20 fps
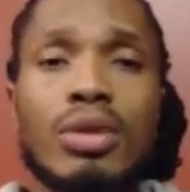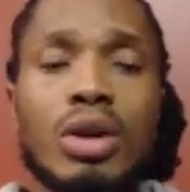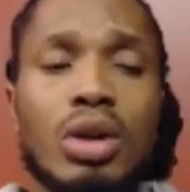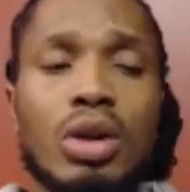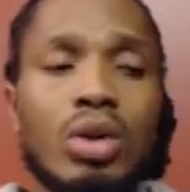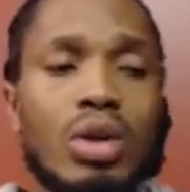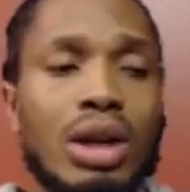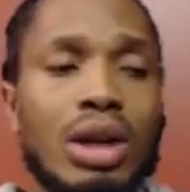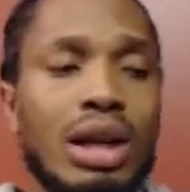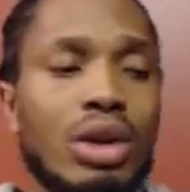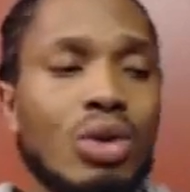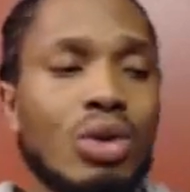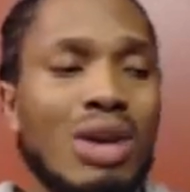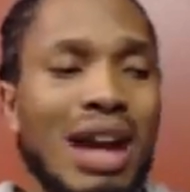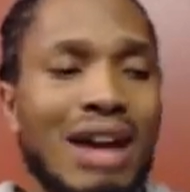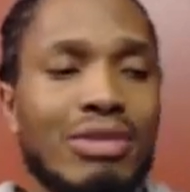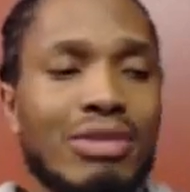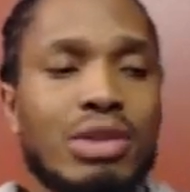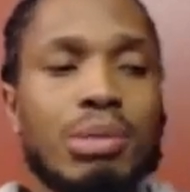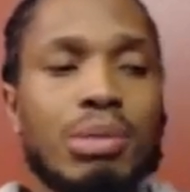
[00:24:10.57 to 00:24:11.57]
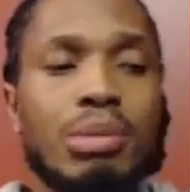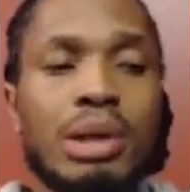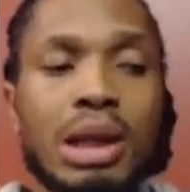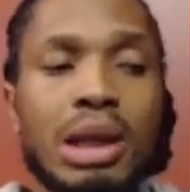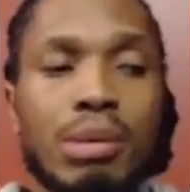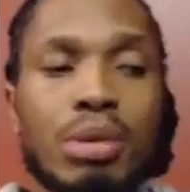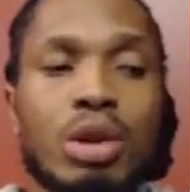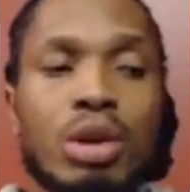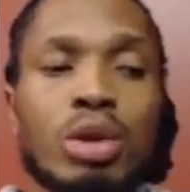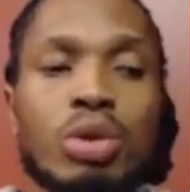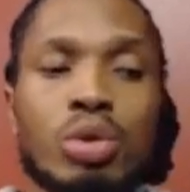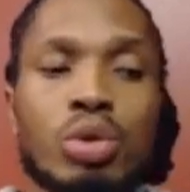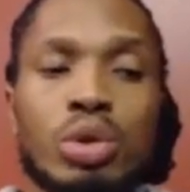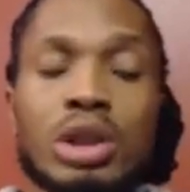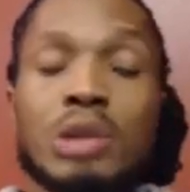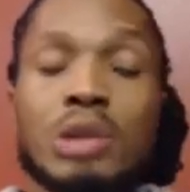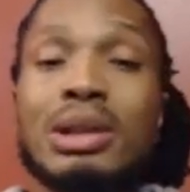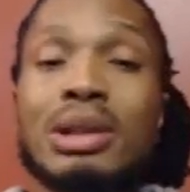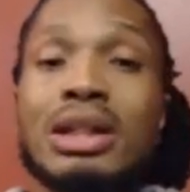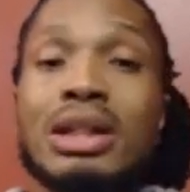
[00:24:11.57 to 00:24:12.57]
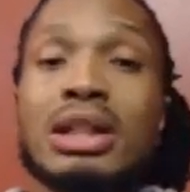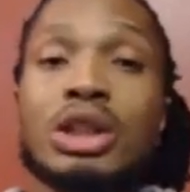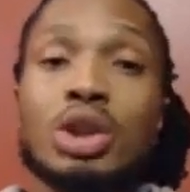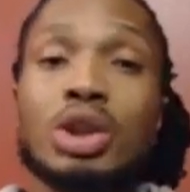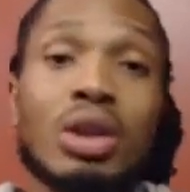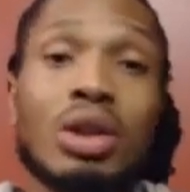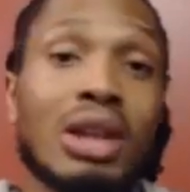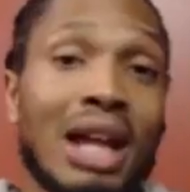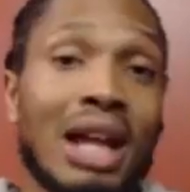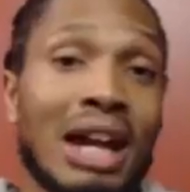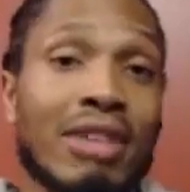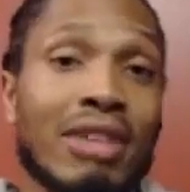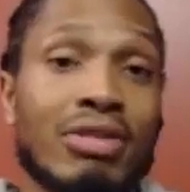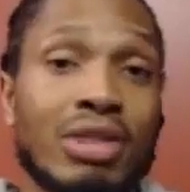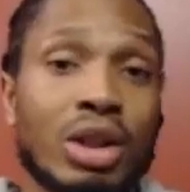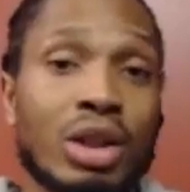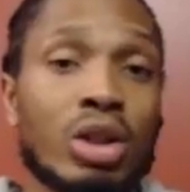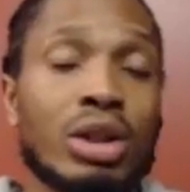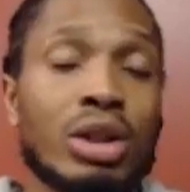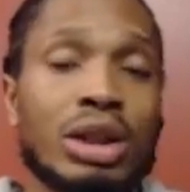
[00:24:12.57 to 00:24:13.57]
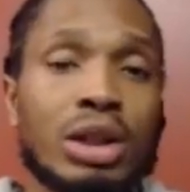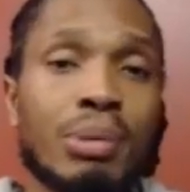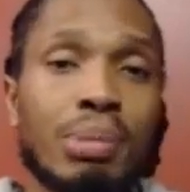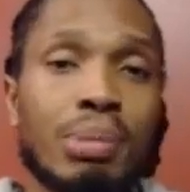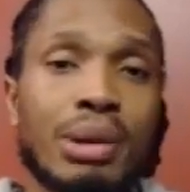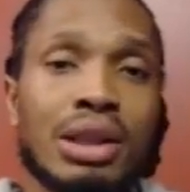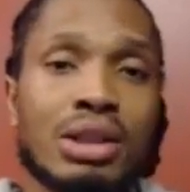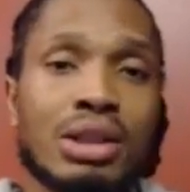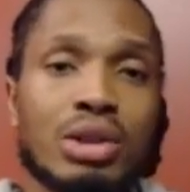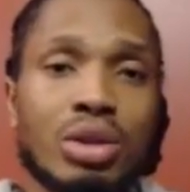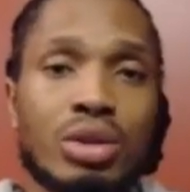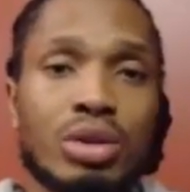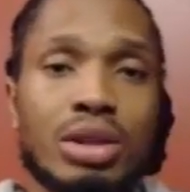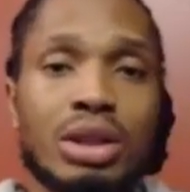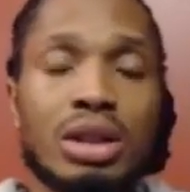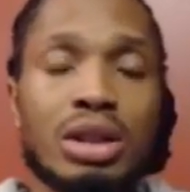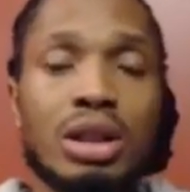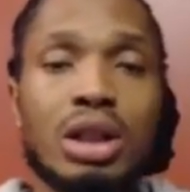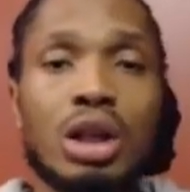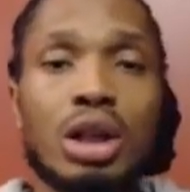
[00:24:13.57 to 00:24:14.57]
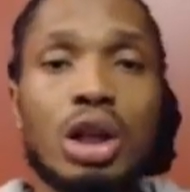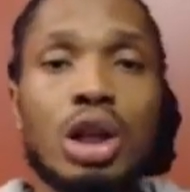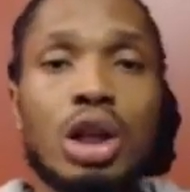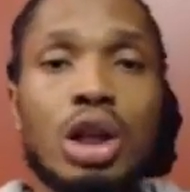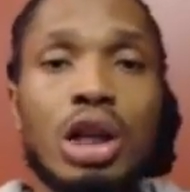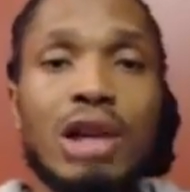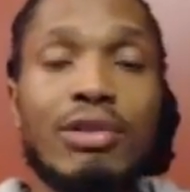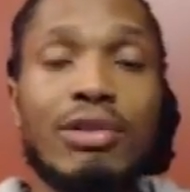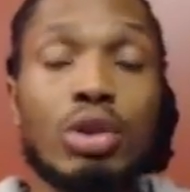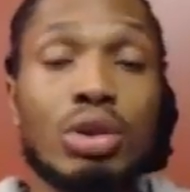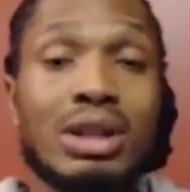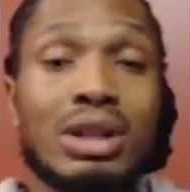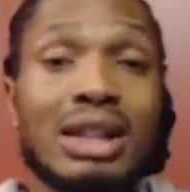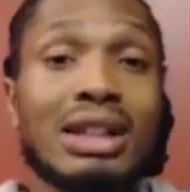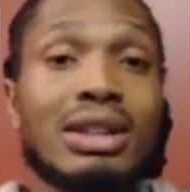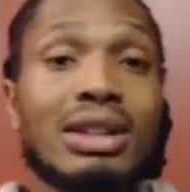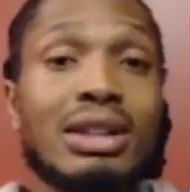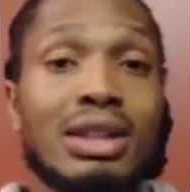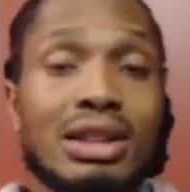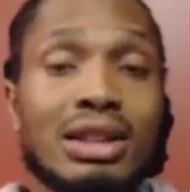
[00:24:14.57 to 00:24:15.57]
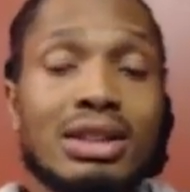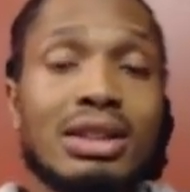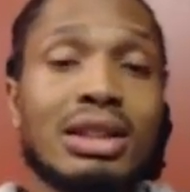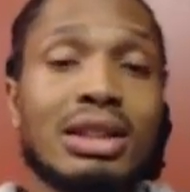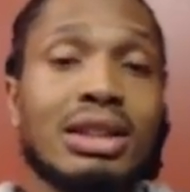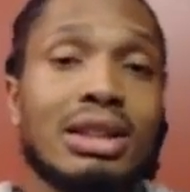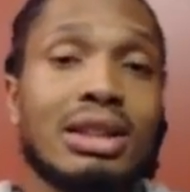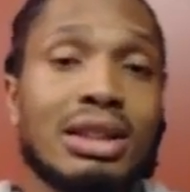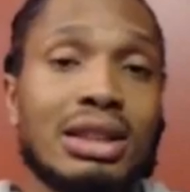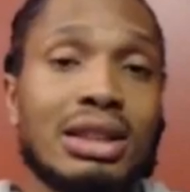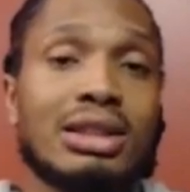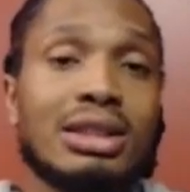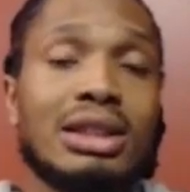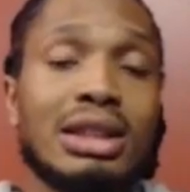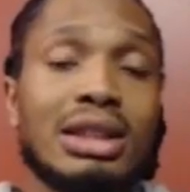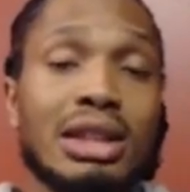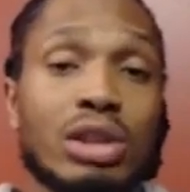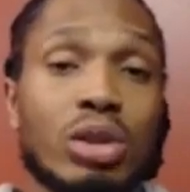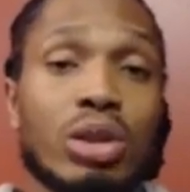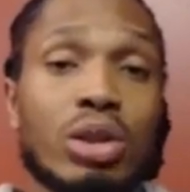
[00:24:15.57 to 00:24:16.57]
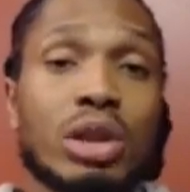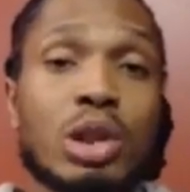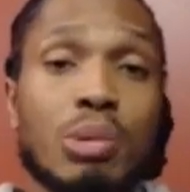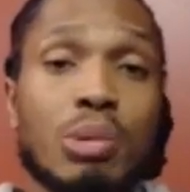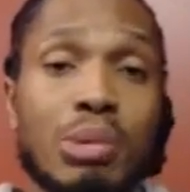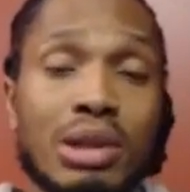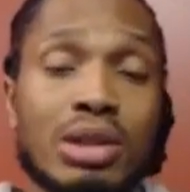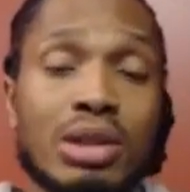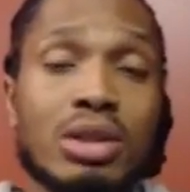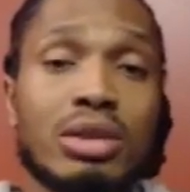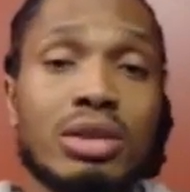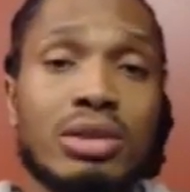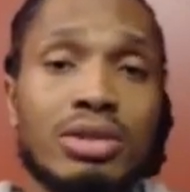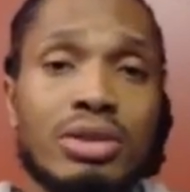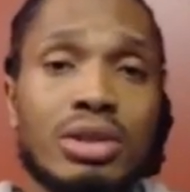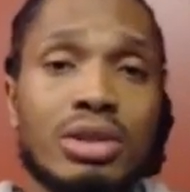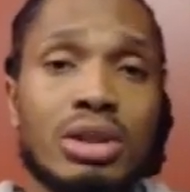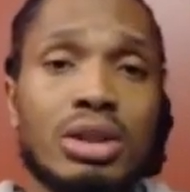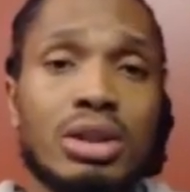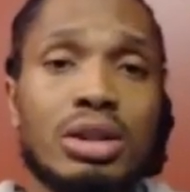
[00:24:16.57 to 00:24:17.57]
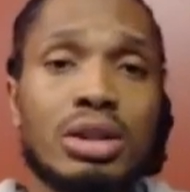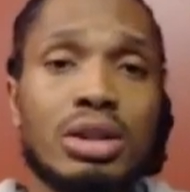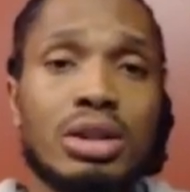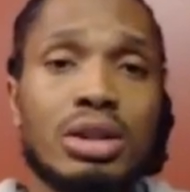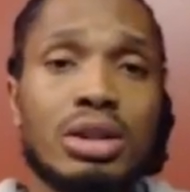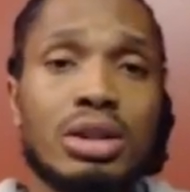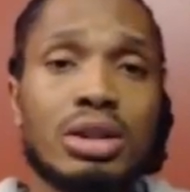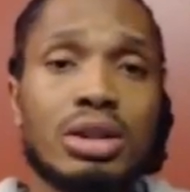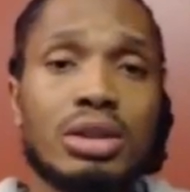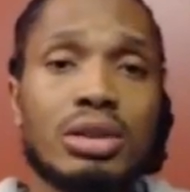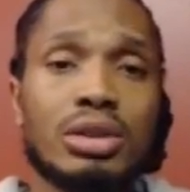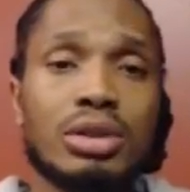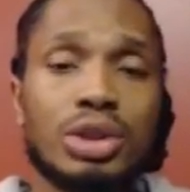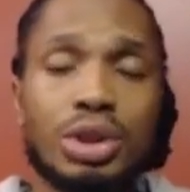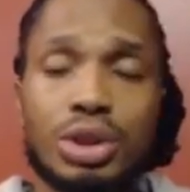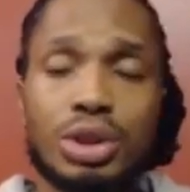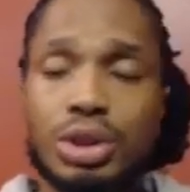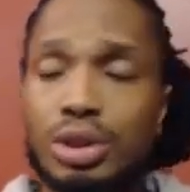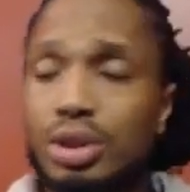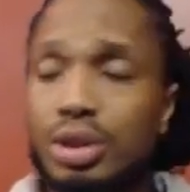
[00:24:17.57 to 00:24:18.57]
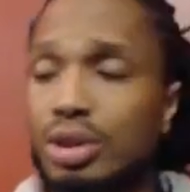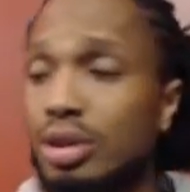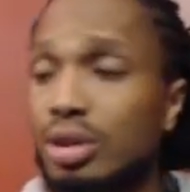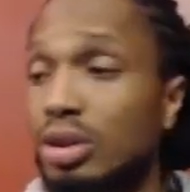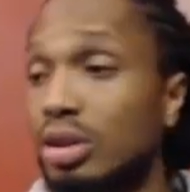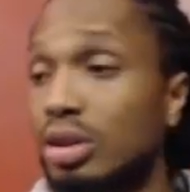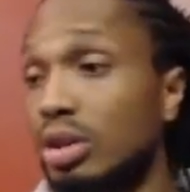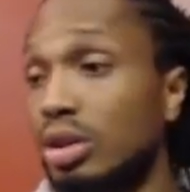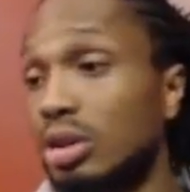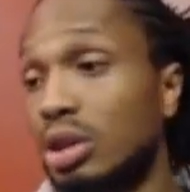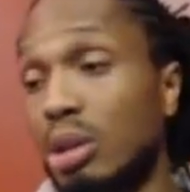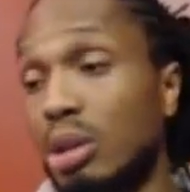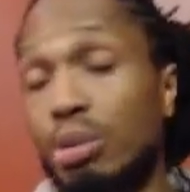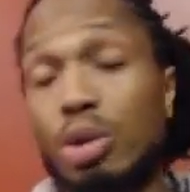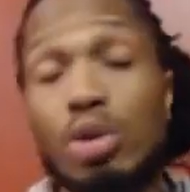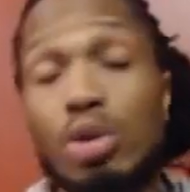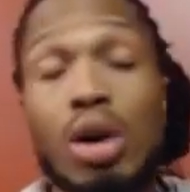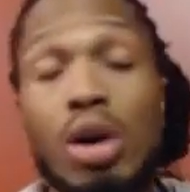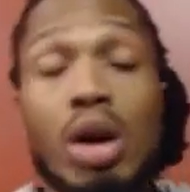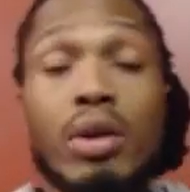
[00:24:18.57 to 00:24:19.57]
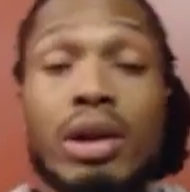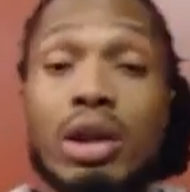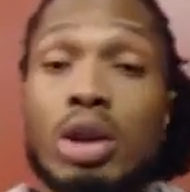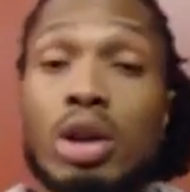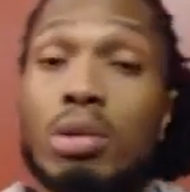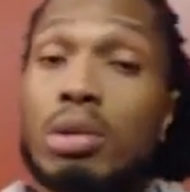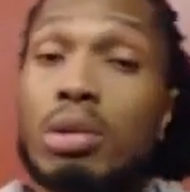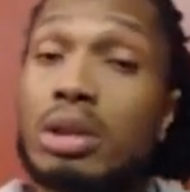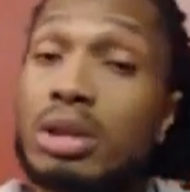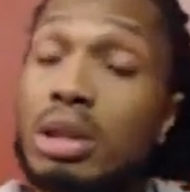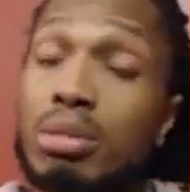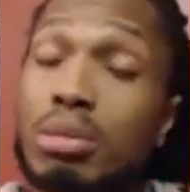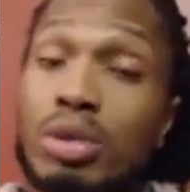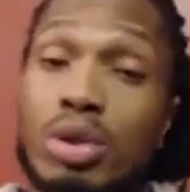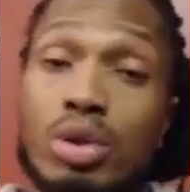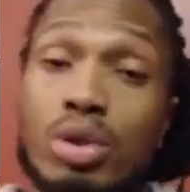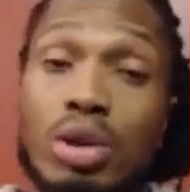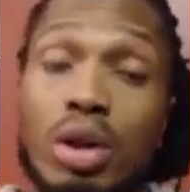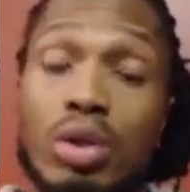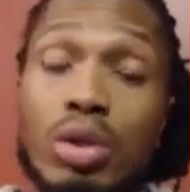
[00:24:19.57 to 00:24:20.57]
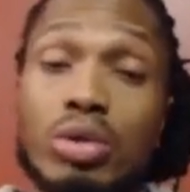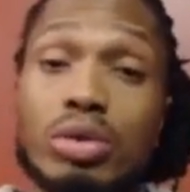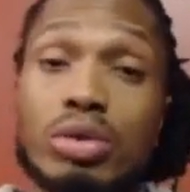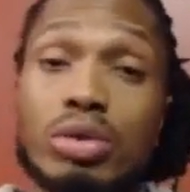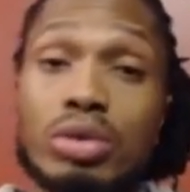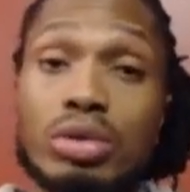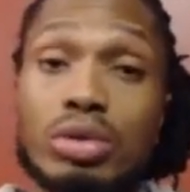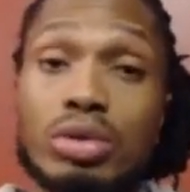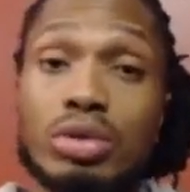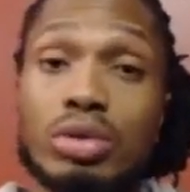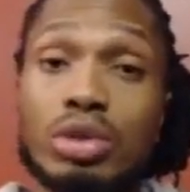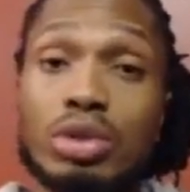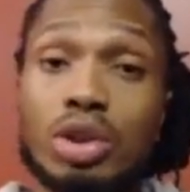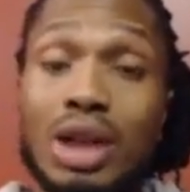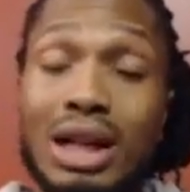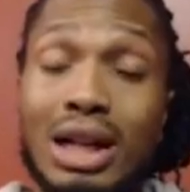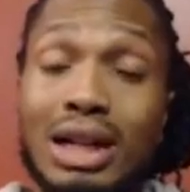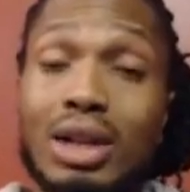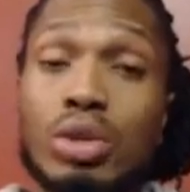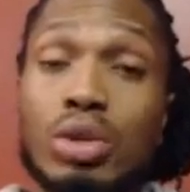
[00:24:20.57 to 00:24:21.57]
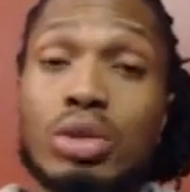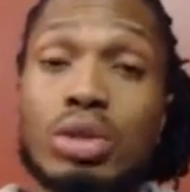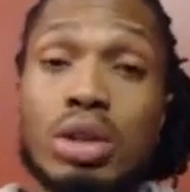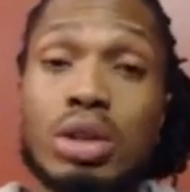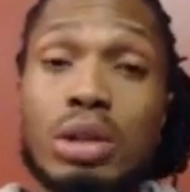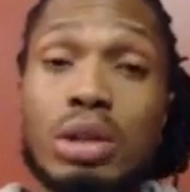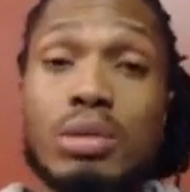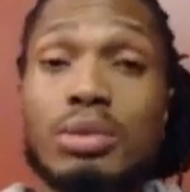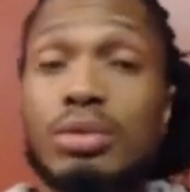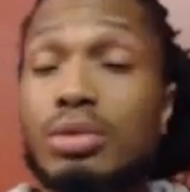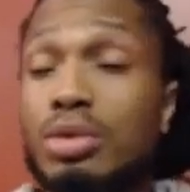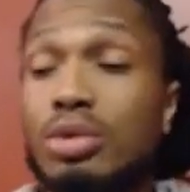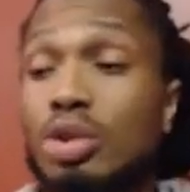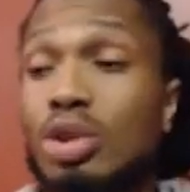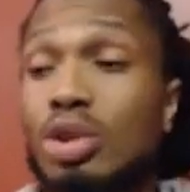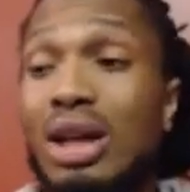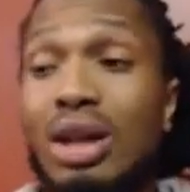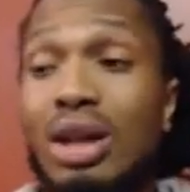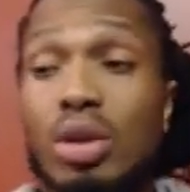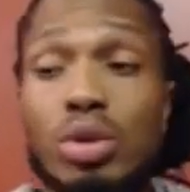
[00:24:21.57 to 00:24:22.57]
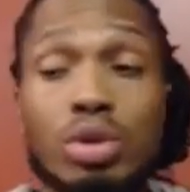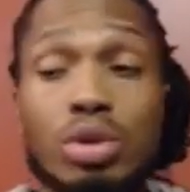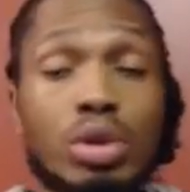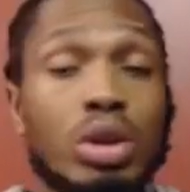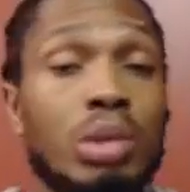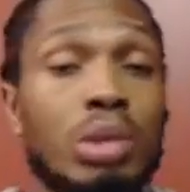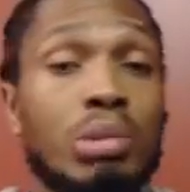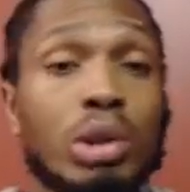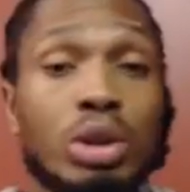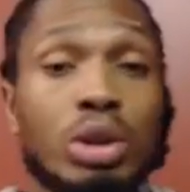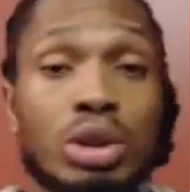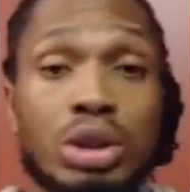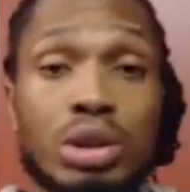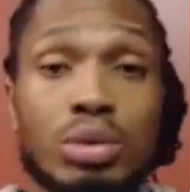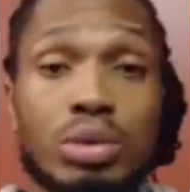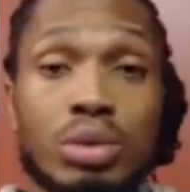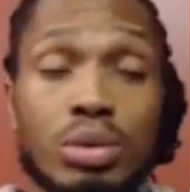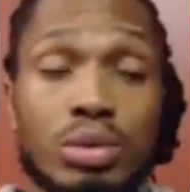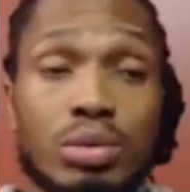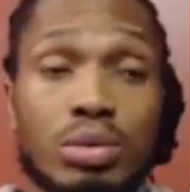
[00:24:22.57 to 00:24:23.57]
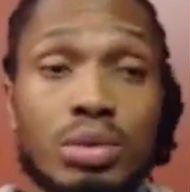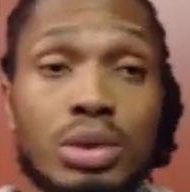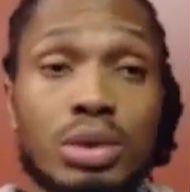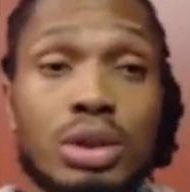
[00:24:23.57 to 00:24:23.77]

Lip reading: Okay. You have to be able to do this because your life literally depends on it. If you think these things are expensive, some of you already know, but some of you don't. Try going to the emergency room.